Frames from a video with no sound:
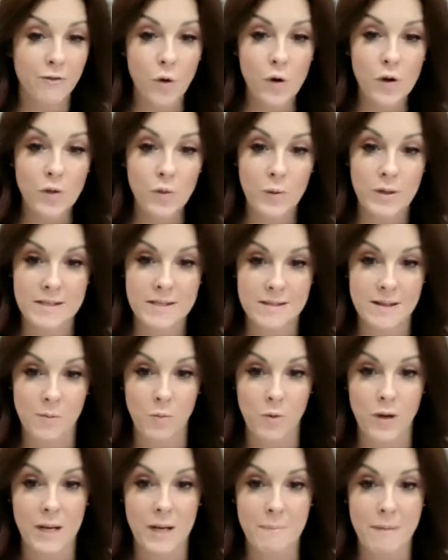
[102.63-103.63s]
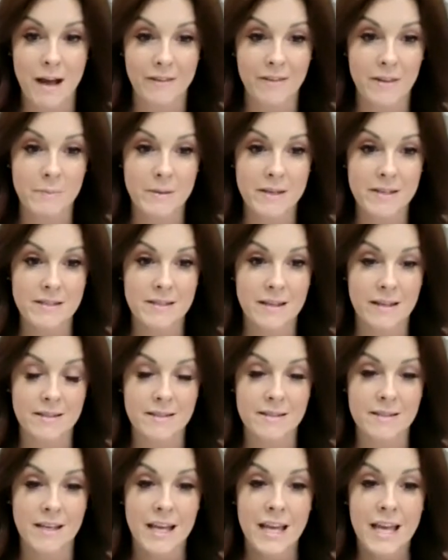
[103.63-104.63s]
forth with someone about the
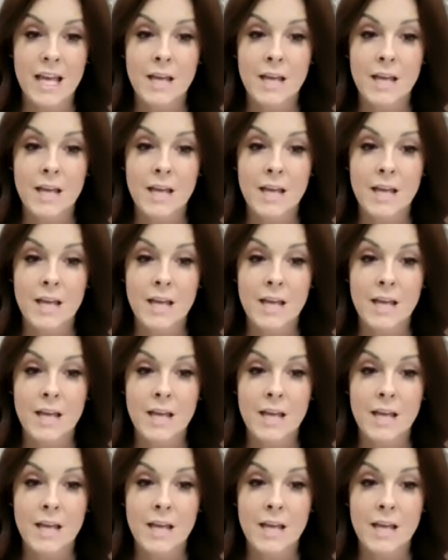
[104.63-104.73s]
business,